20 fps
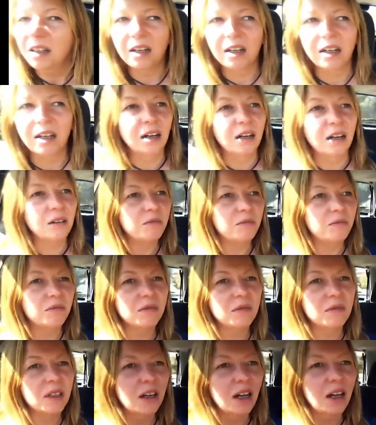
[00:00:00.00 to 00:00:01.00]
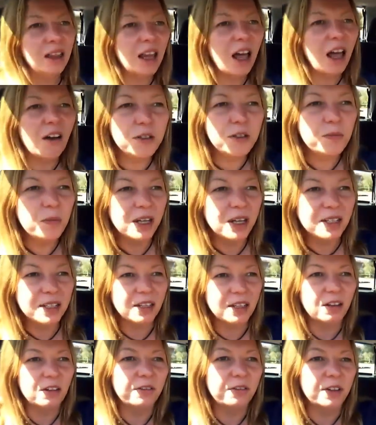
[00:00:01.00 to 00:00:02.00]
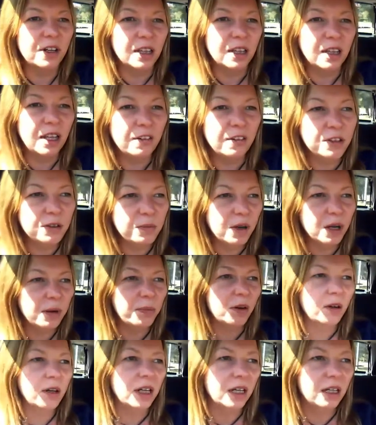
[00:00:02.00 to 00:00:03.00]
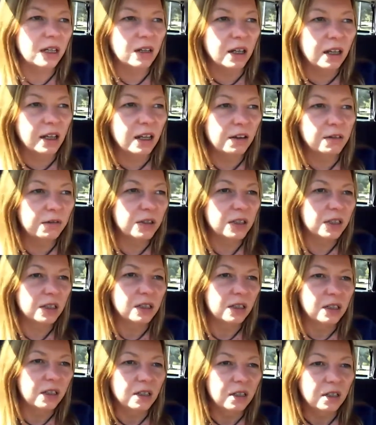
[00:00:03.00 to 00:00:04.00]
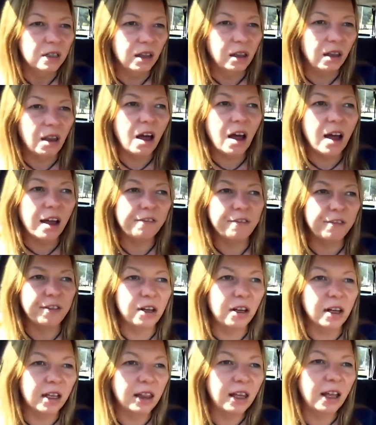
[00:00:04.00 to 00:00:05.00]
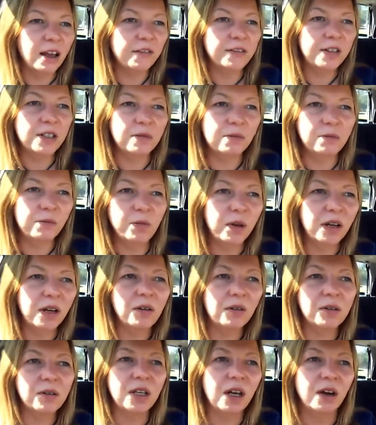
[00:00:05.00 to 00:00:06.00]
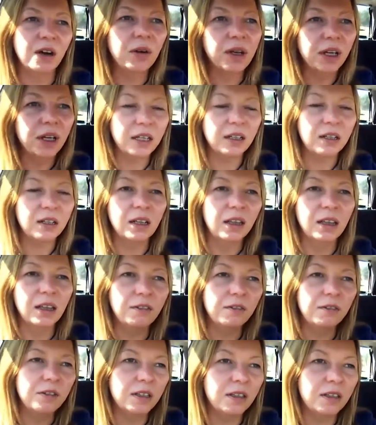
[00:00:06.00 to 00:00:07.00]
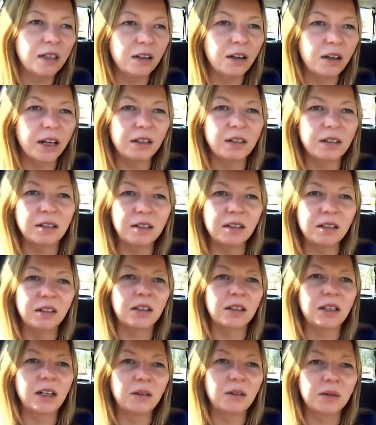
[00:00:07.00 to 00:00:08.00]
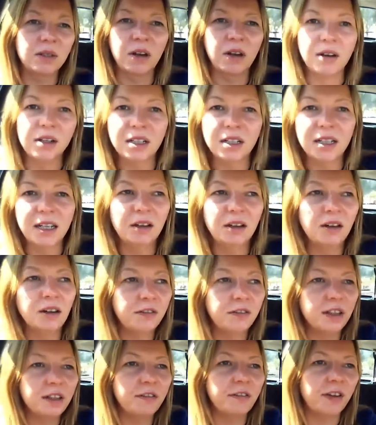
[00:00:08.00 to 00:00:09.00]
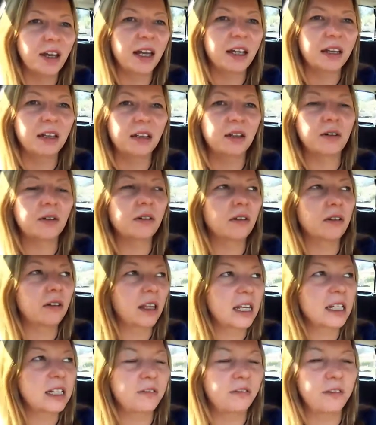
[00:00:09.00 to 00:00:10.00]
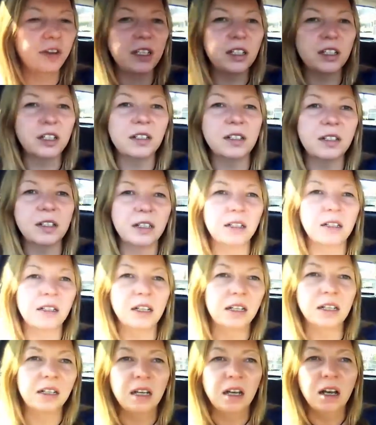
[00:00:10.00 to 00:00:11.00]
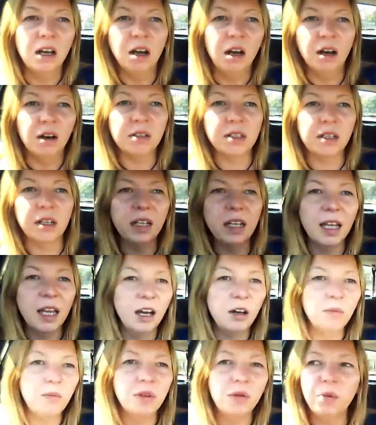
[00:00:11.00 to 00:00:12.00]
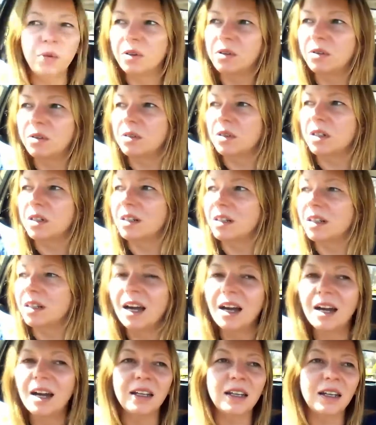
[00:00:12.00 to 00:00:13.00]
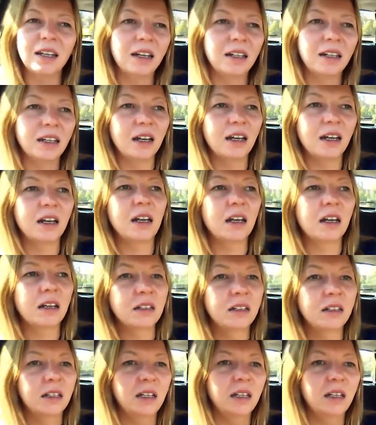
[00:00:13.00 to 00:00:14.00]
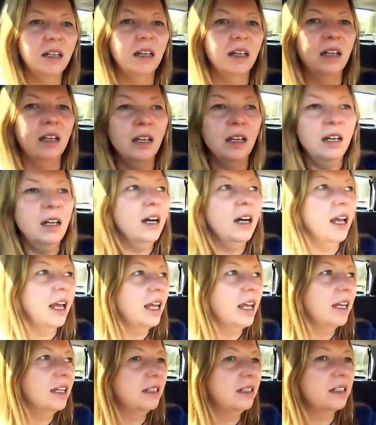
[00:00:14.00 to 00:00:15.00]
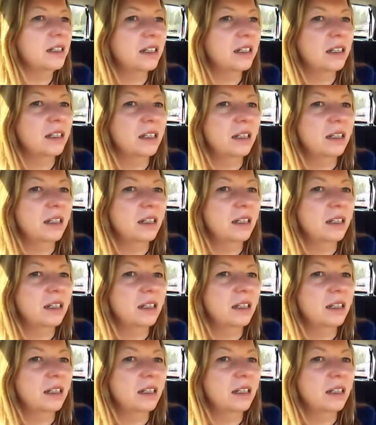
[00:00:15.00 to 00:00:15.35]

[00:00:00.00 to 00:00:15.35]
um, i loved myself and i loved my body and i loved life and i loved where i was going and i loved that i could you know that i was going to take off in the van and go on all these adventures and i was going to help the world and yada yada yada and